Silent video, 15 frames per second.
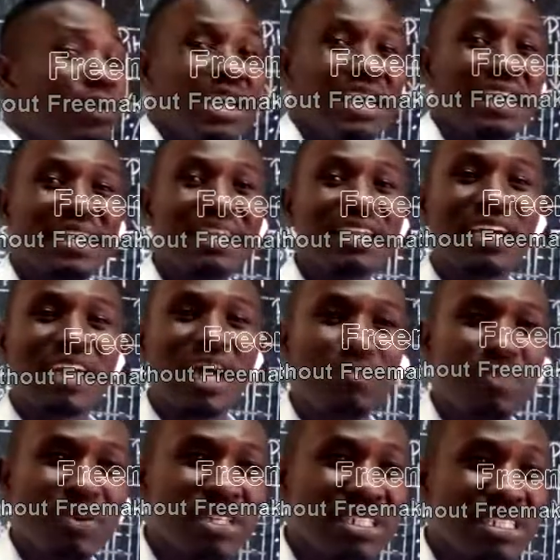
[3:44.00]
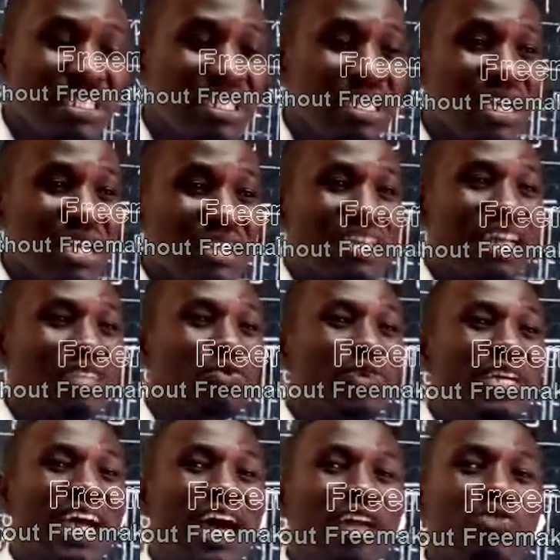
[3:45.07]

in carbon so that we can